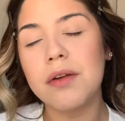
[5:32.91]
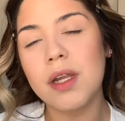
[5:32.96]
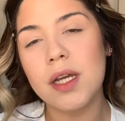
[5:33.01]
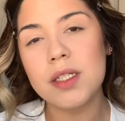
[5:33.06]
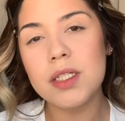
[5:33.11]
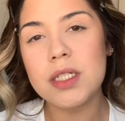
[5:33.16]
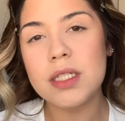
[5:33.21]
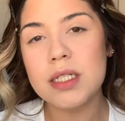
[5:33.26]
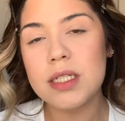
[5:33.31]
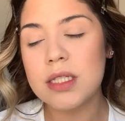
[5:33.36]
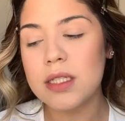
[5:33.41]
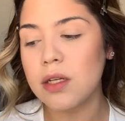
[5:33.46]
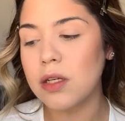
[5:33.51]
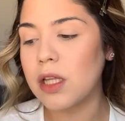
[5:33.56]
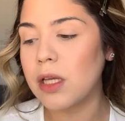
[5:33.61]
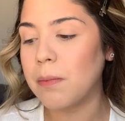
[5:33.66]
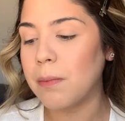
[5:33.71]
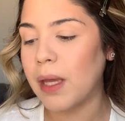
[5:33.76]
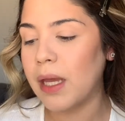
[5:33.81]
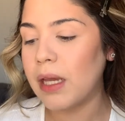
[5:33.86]
not just
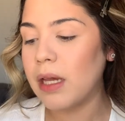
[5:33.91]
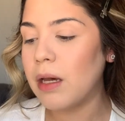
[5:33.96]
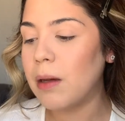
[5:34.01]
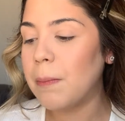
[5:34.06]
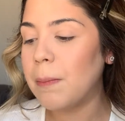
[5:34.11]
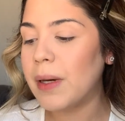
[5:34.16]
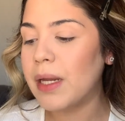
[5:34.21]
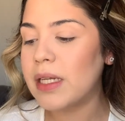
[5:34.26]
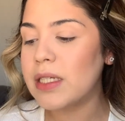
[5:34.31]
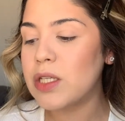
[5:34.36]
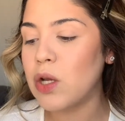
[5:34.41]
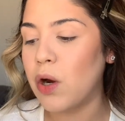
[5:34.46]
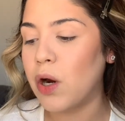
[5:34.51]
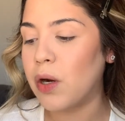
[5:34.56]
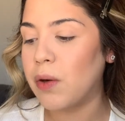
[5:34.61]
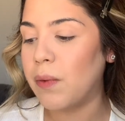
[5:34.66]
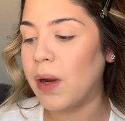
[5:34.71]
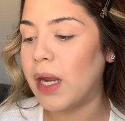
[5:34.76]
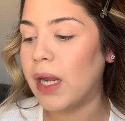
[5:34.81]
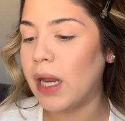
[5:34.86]
necessarily makeup, but it's
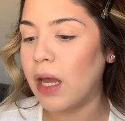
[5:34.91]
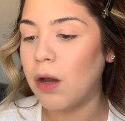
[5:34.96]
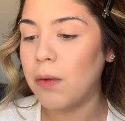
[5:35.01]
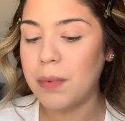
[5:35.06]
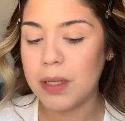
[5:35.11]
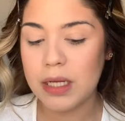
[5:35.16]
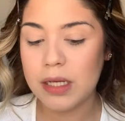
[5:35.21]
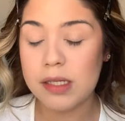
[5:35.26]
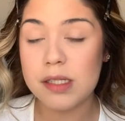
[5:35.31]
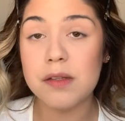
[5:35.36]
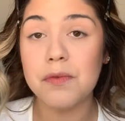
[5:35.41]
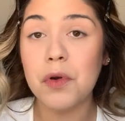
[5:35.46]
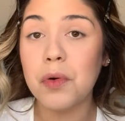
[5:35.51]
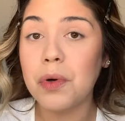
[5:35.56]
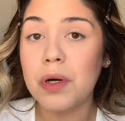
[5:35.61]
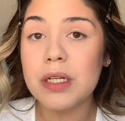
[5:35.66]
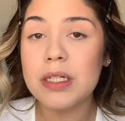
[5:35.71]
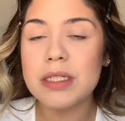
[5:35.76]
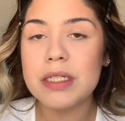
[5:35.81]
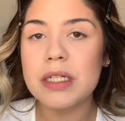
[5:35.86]
hard right now because of
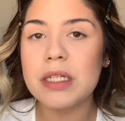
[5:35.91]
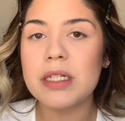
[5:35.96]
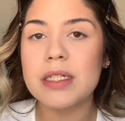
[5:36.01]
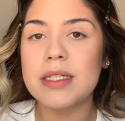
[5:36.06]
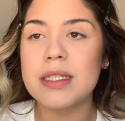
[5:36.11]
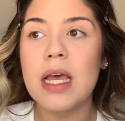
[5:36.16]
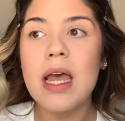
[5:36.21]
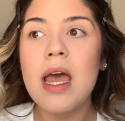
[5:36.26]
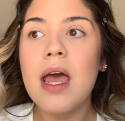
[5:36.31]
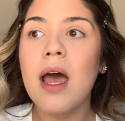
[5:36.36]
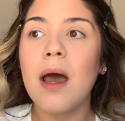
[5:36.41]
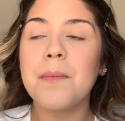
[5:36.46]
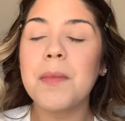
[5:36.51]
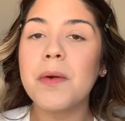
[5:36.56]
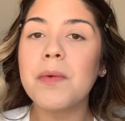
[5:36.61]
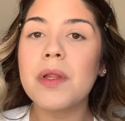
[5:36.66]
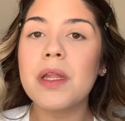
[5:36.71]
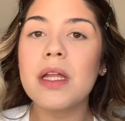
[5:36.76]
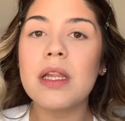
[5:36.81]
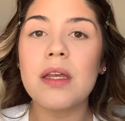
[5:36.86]
quarantine, because I'm
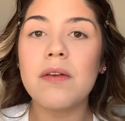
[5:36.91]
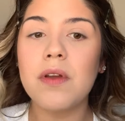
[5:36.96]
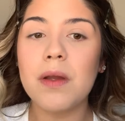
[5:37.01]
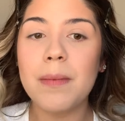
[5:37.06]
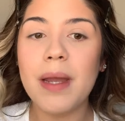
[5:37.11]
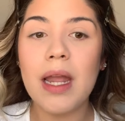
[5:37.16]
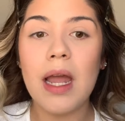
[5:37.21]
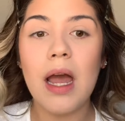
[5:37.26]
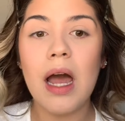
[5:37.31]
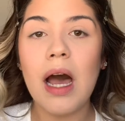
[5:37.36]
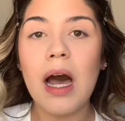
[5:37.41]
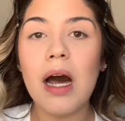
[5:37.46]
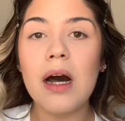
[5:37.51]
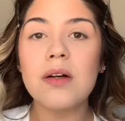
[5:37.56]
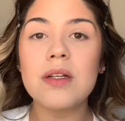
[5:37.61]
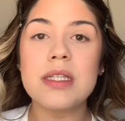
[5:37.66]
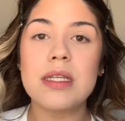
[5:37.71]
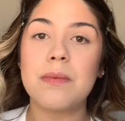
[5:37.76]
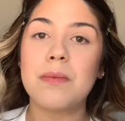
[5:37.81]
not really leaving my house.